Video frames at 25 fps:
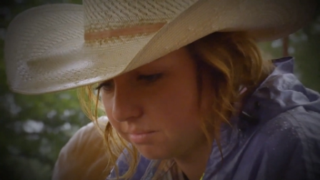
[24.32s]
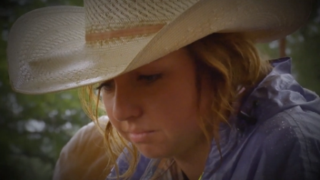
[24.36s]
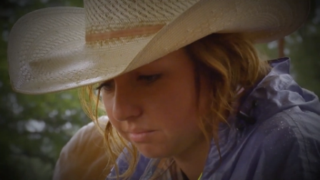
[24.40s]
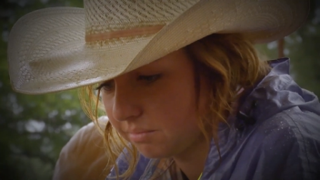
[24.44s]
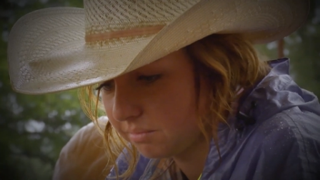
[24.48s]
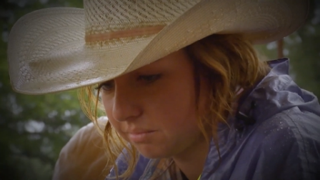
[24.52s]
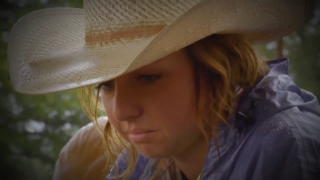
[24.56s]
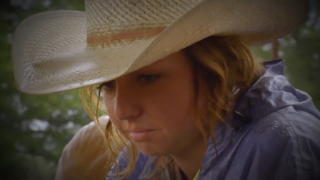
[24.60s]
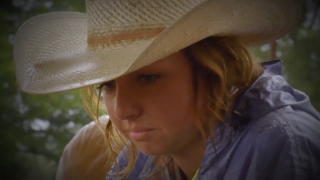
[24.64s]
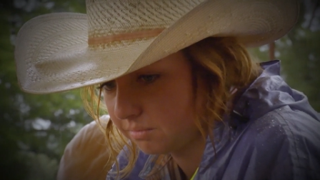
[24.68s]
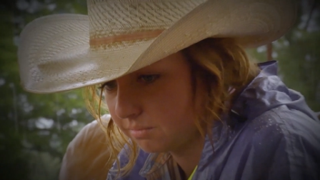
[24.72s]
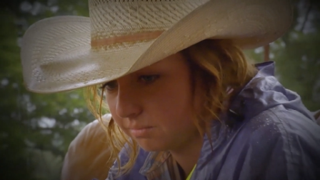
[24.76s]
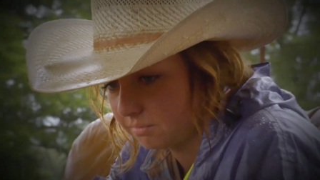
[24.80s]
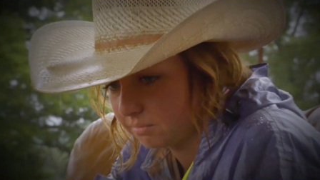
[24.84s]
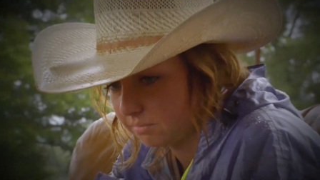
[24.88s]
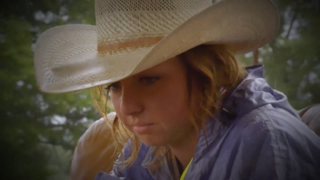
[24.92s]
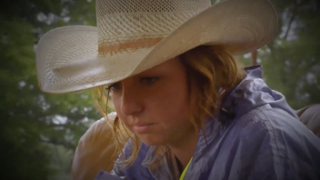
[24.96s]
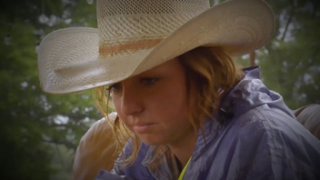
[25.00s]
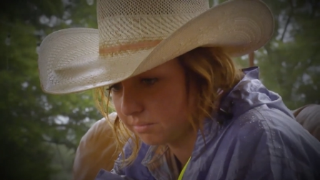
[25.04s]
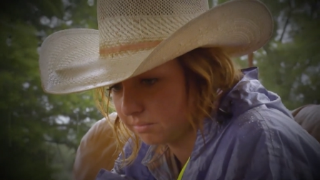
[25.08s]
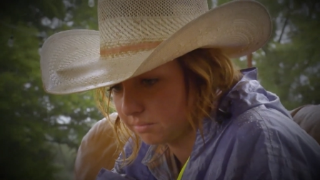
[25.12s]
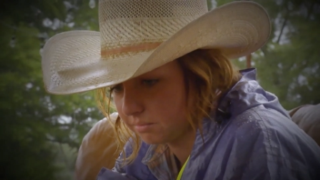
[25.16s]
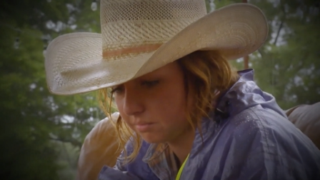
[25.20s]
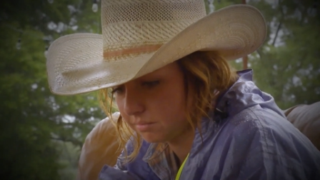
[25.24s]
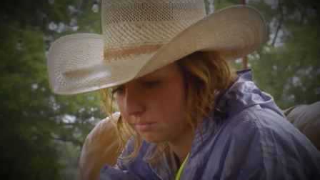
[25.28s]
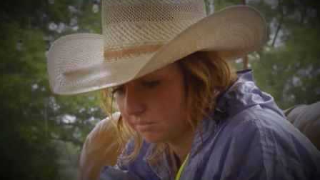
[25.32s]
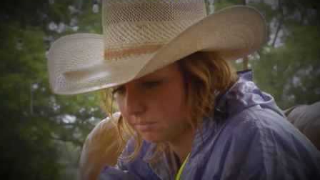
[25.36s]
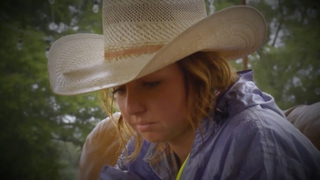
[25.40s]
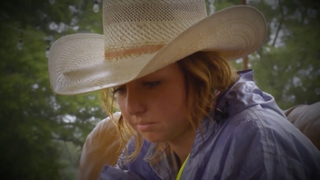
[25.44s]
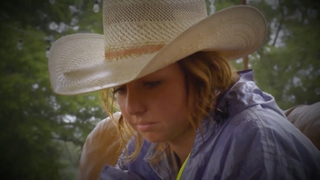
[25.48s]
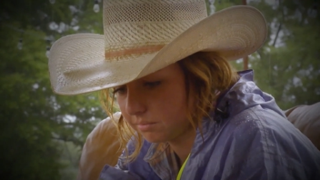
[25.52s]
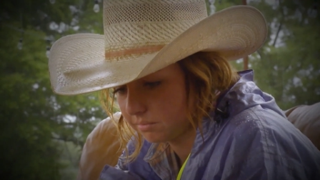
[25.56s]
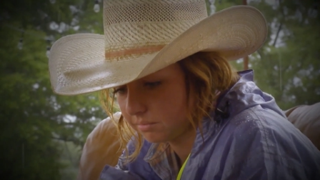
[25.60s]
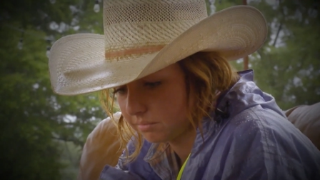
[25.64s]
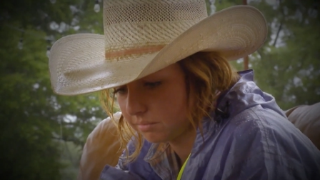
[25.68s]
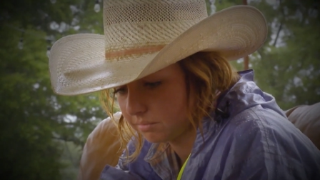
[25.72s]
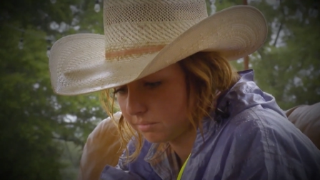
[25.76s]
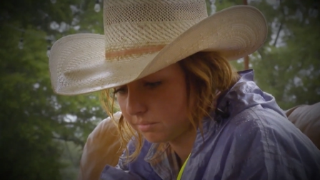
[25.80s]
while afterwards.
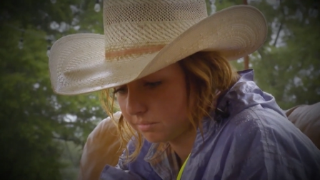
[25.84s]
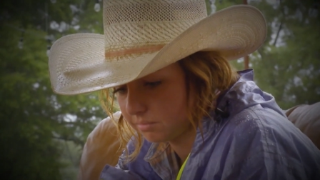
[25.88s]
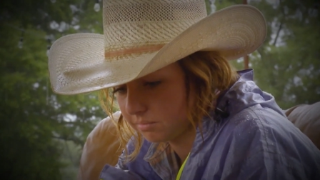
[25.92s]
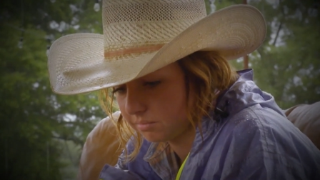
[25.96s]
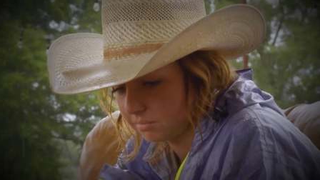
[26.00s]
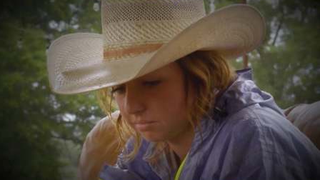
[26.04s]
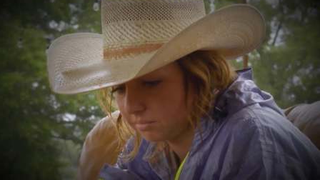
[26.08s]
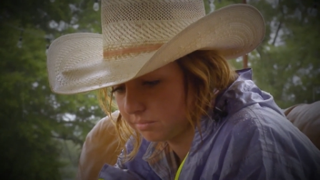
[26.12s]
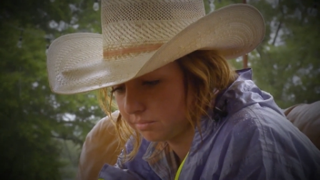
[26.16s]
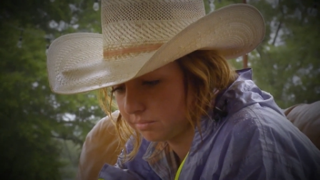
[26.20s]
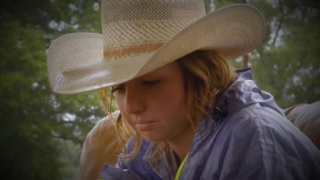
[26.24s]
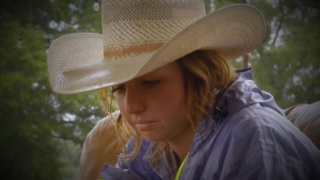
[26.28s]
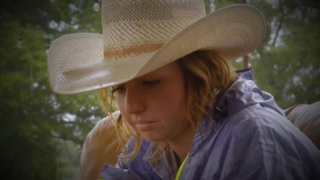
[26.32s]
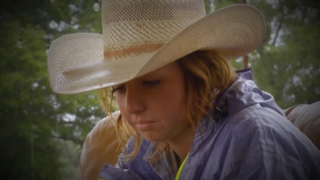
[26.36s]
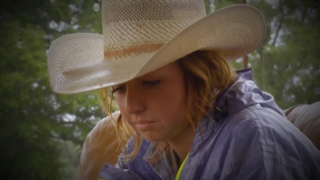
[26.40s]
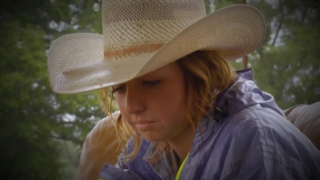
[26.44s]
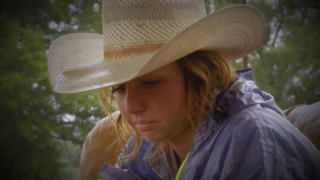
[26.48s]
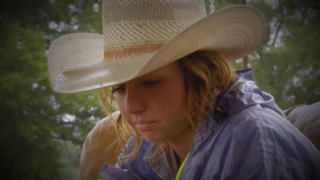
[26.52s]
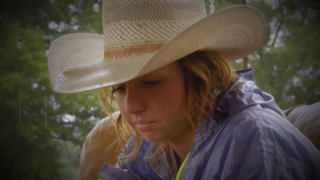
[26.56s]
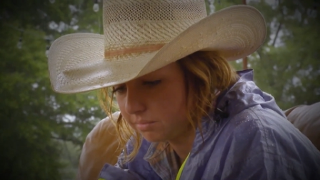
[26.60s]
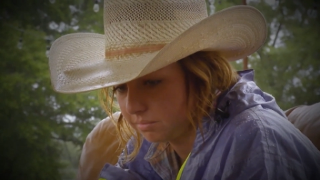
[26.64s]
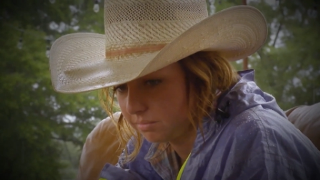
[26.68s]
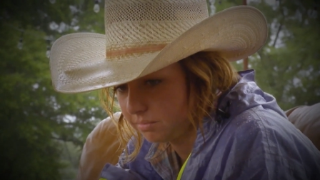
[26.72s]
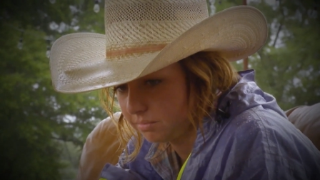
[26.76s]
So, uh,